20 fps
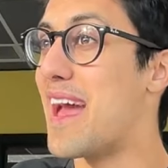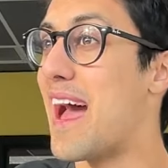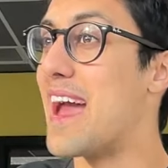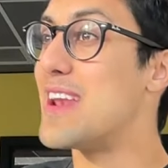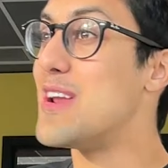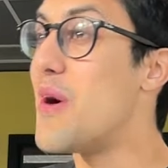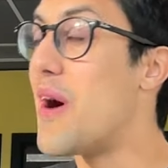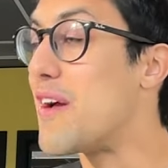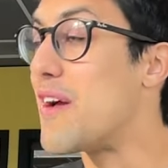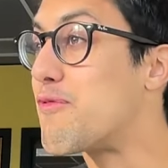I
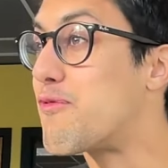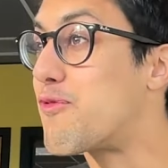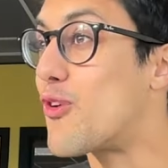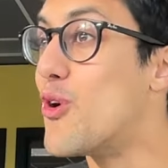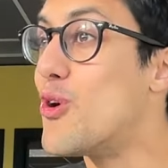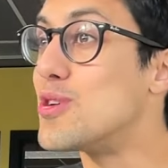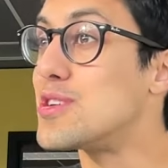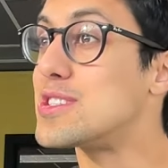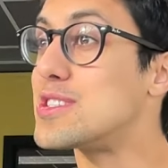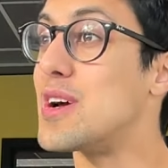know I
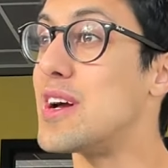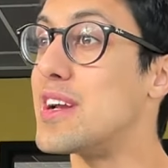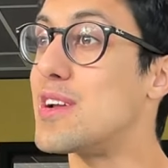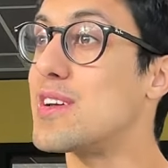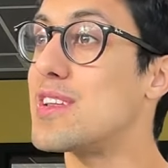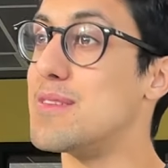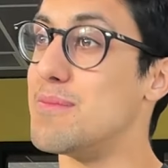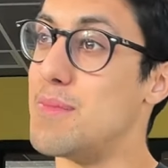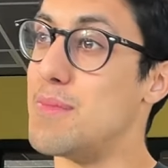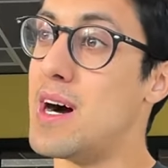froze. So I took
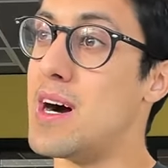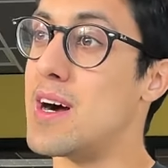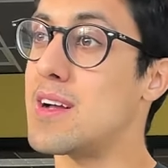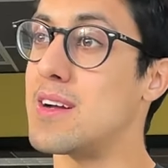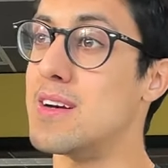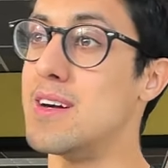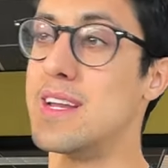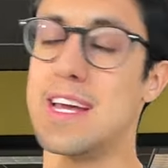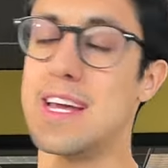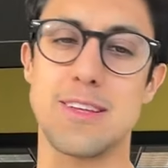the
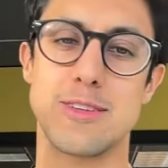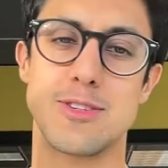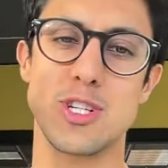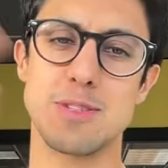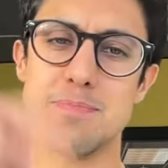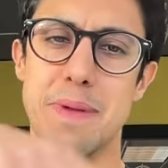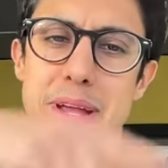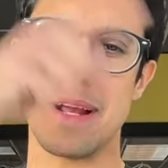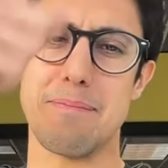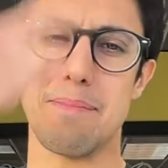marker and I
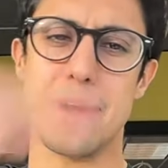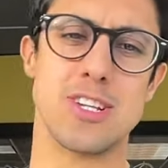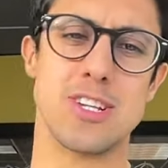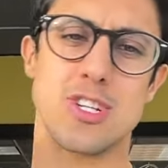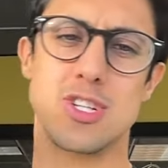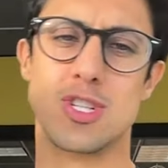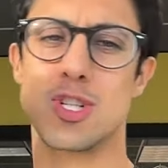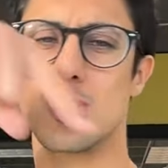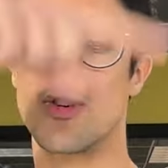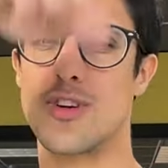just made a bunch
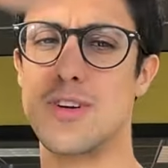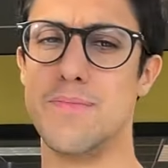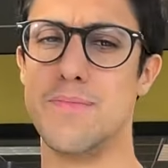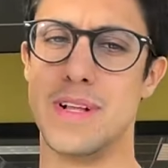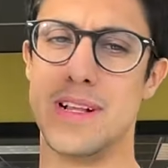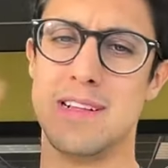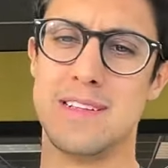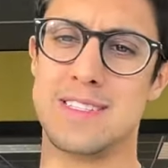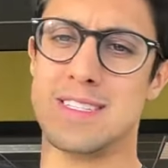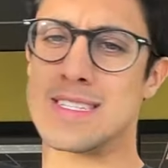of
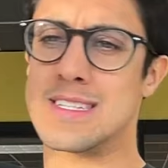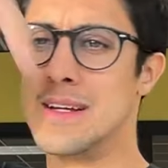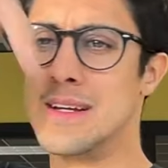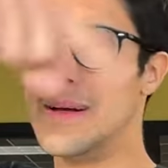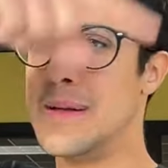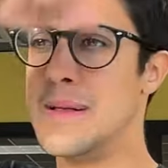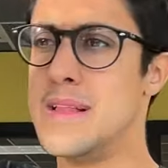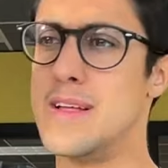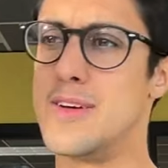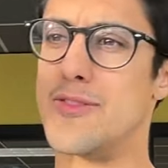scribbles,
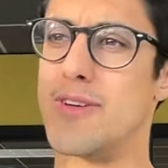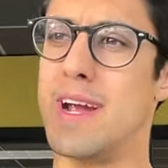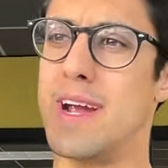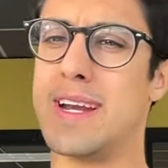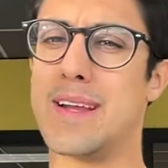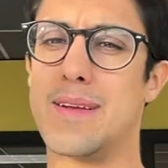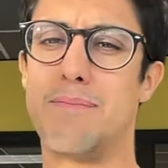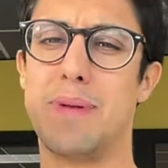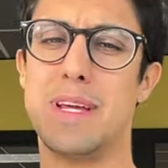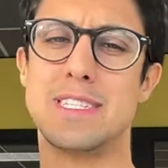right?
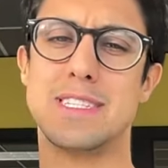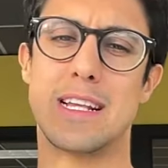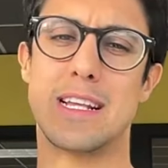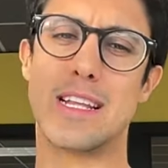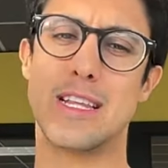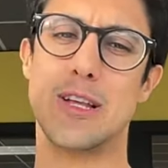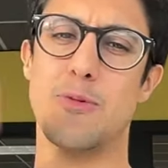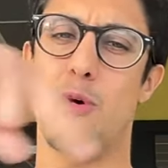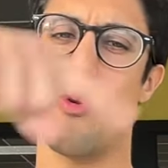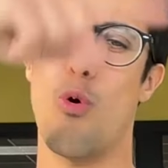And basically,
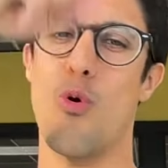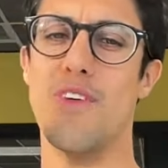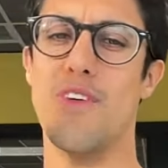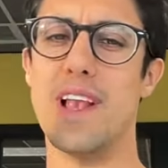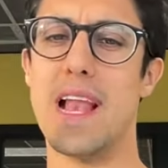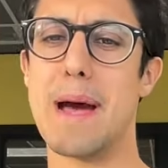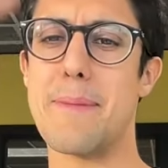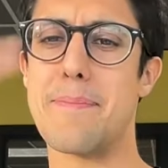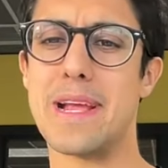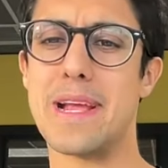there were
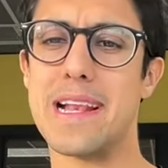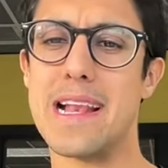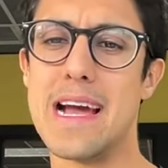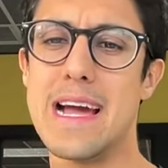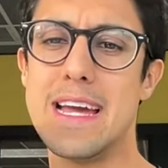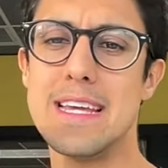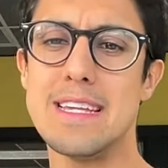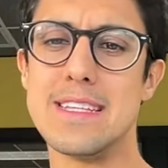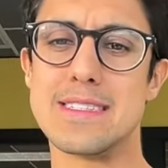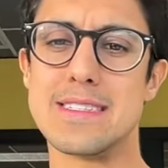overlapping
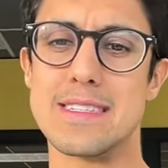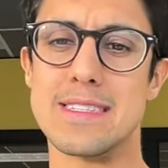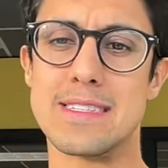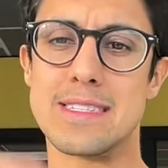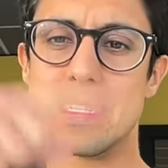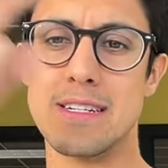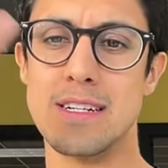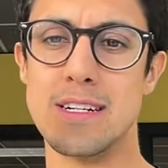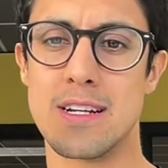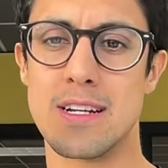lines and
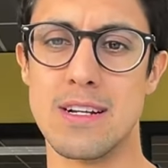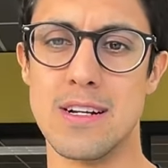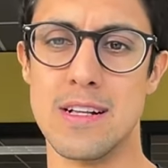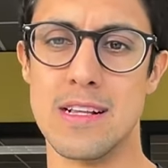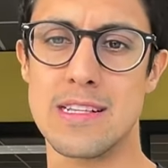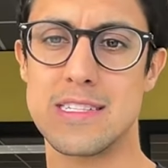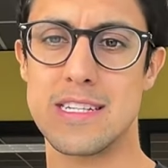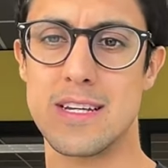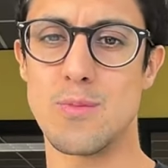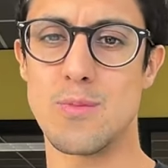
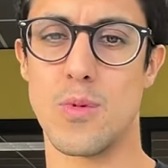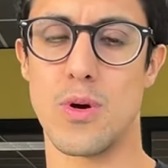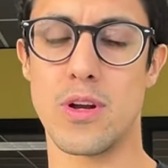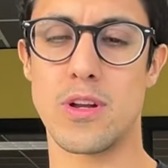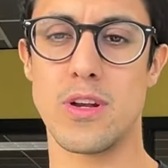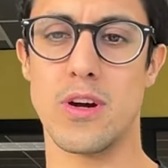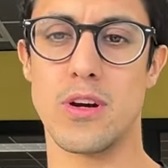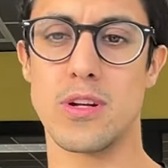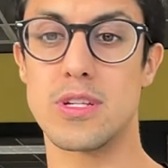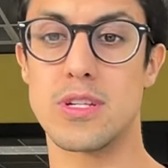circles and
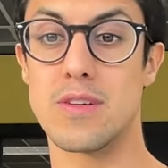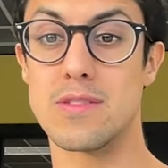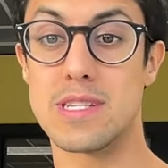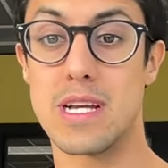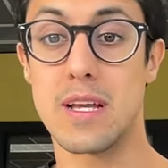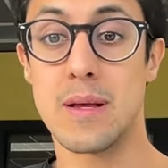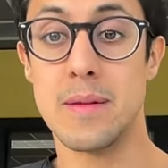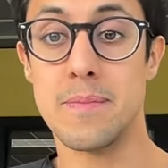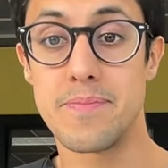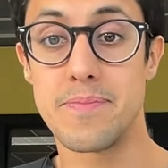whatnot. So I was
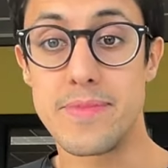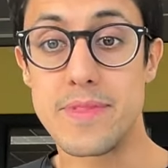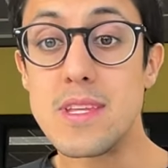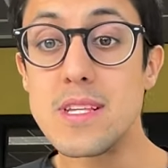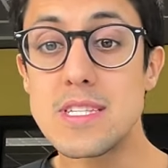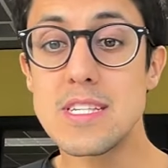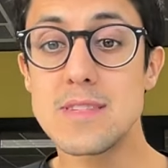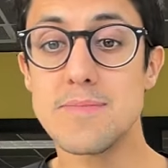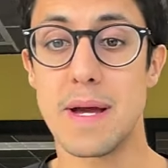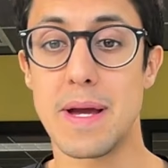like,
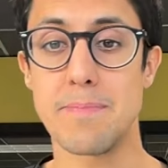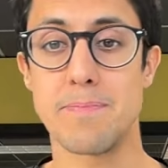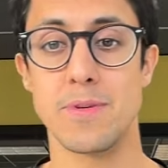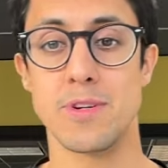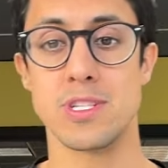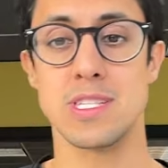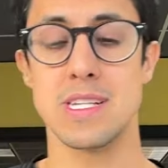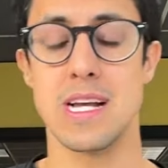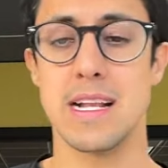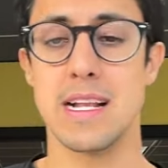this is my
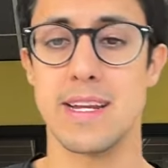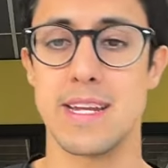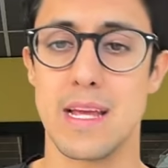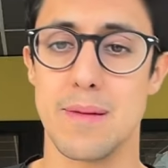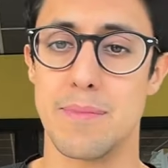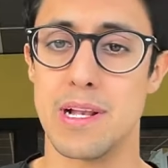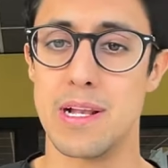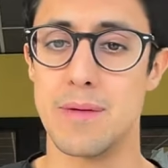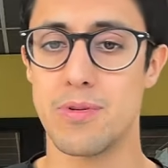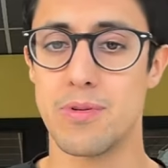personality.
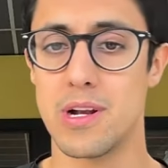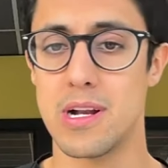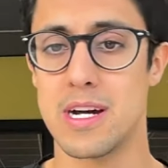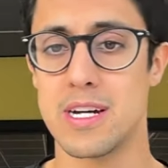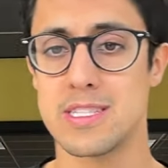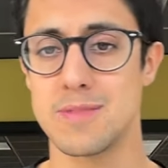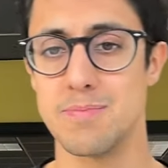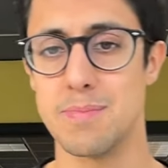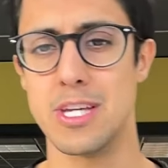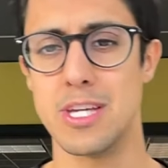I'm a liberal
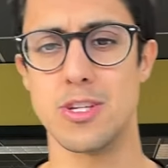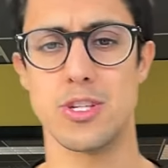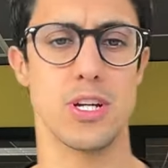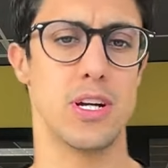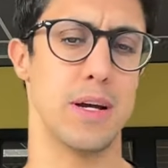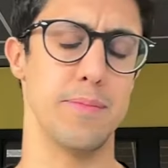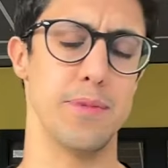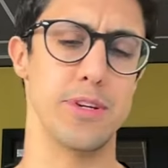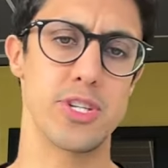arts major. I'm a